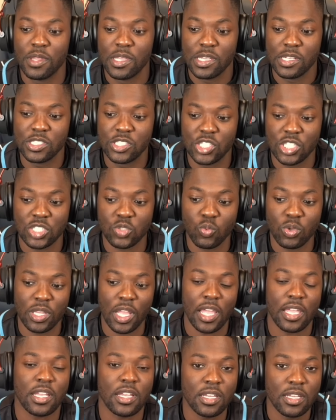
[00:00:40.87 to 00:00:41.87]
Just with,
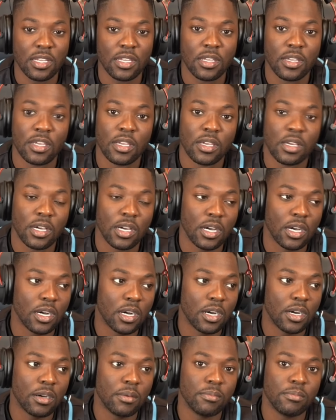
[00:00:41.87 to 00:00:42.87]
like,
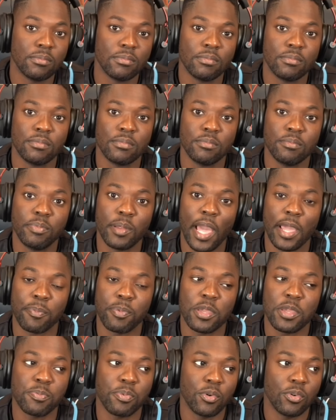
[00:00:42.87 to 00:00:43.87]
black
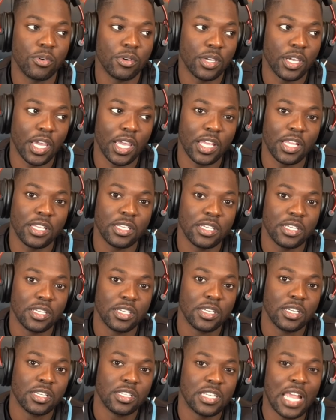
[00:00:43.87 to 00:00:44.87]
people. And
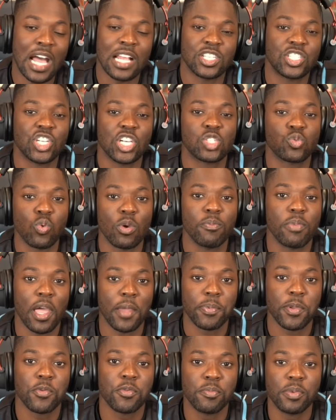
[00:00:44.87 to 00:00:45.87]
not just with black
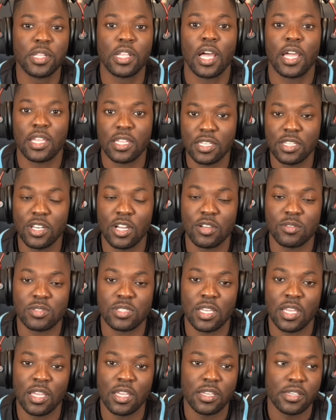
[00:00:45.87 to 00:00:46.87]
people, but, like, you know what I'm saying?